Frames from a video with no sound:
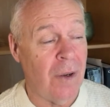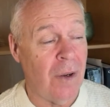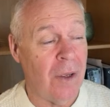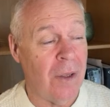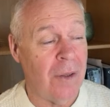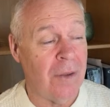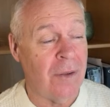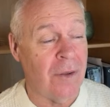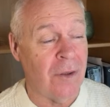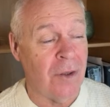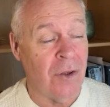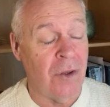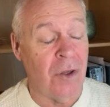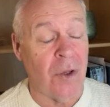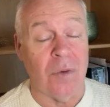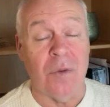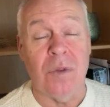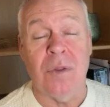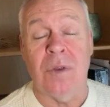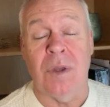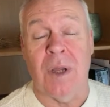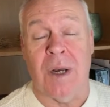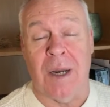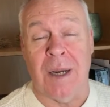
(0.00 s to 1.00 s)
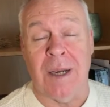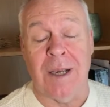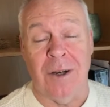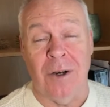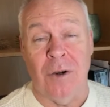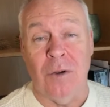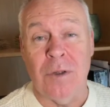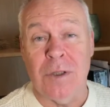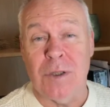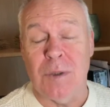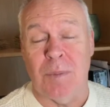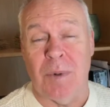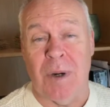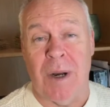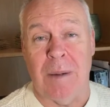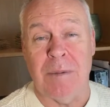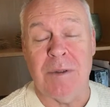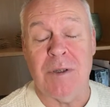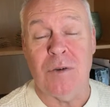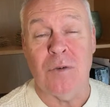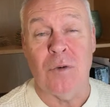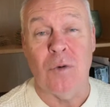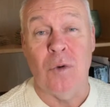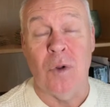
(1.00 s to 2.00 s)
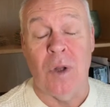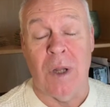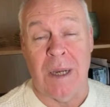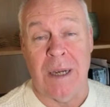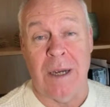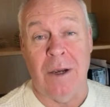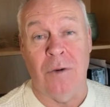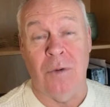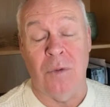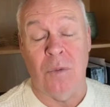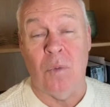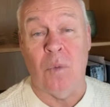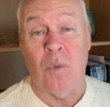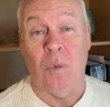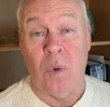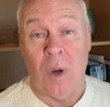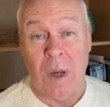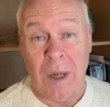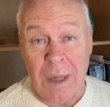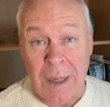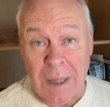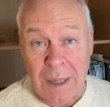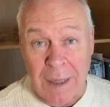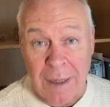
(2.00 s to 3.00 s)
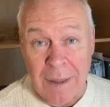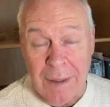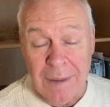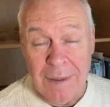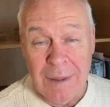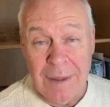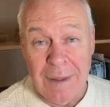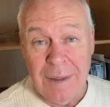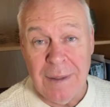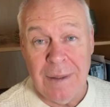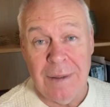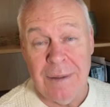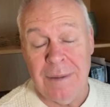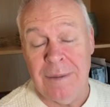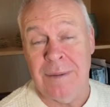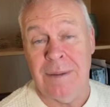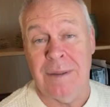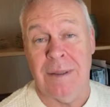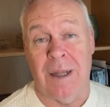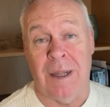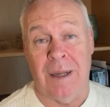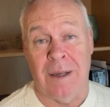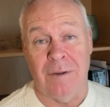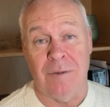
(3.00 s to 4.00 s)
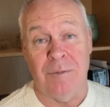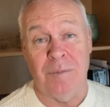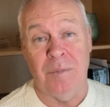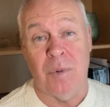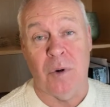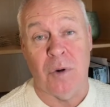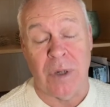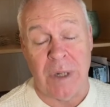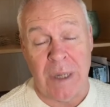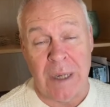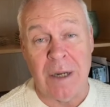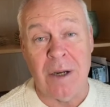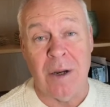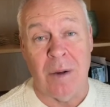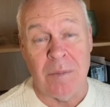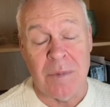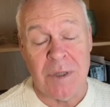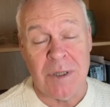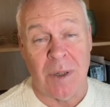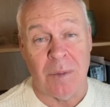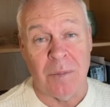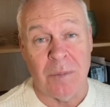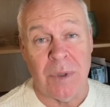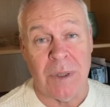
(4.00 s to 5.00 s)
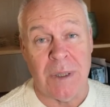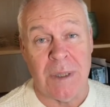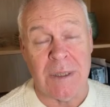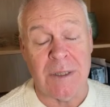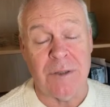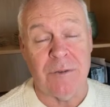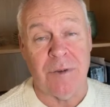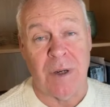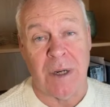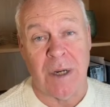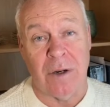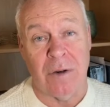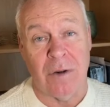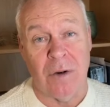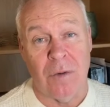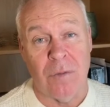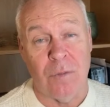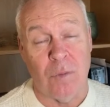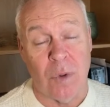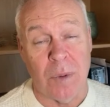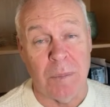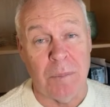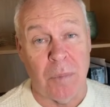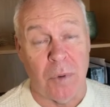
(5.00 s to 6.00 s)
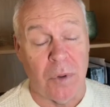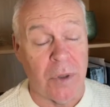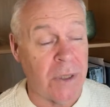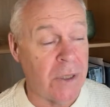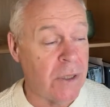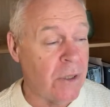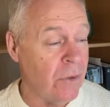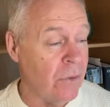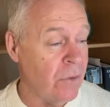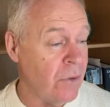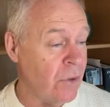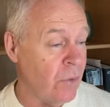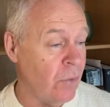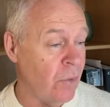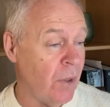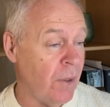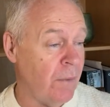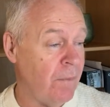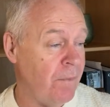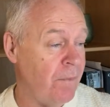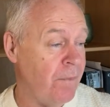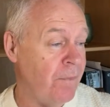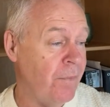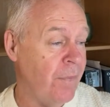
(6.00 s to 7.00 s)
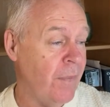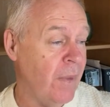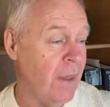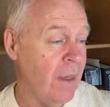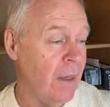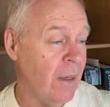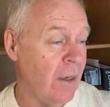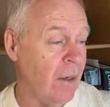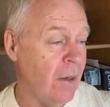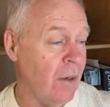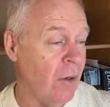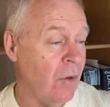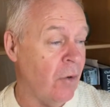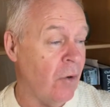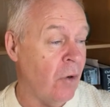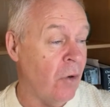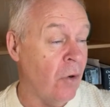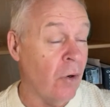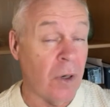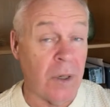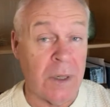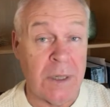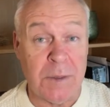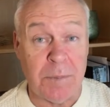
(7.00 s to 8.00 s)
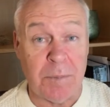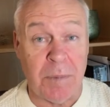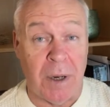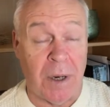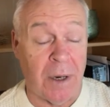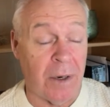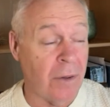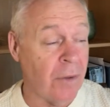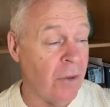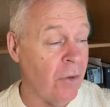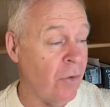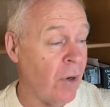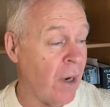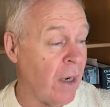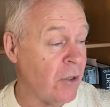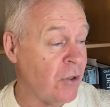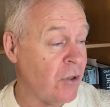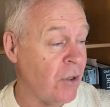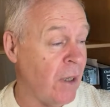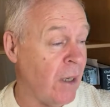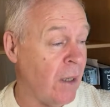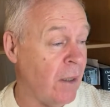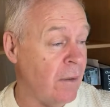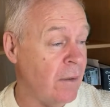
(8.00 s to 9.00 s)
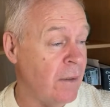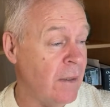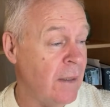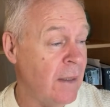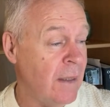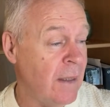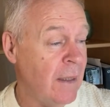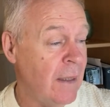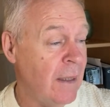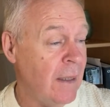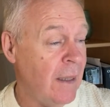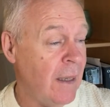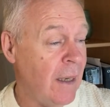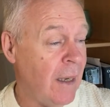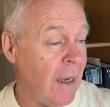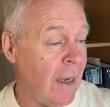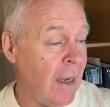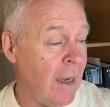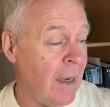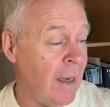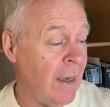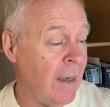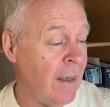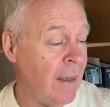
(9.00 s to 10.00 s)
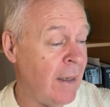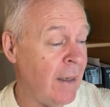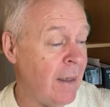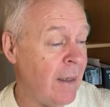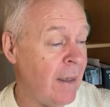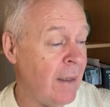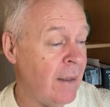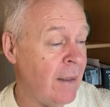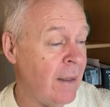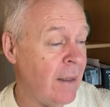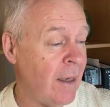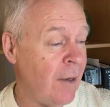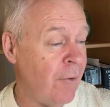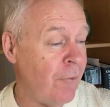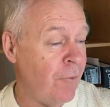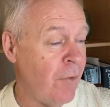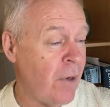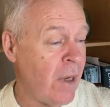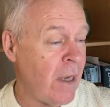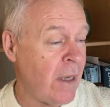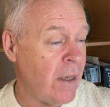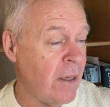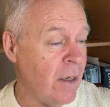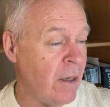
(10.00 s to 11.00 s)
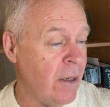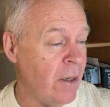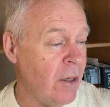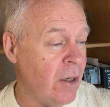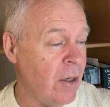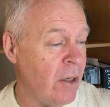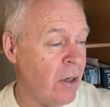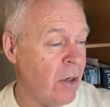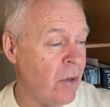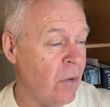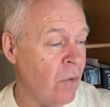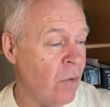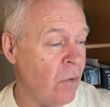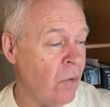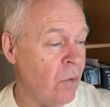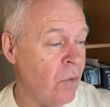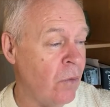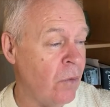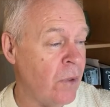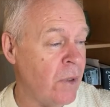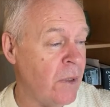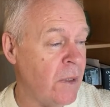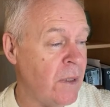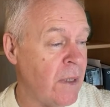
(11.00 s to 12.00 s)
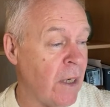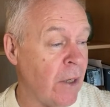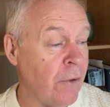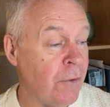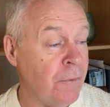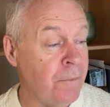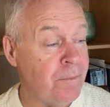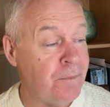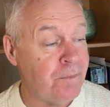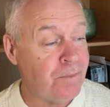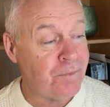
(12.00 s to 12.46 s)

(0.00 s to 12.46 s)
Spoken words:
that I can also perhaps throw light on why Clive Body comes up with this figure of 1.2 to 1, or at least part of the rationale. And if we go down,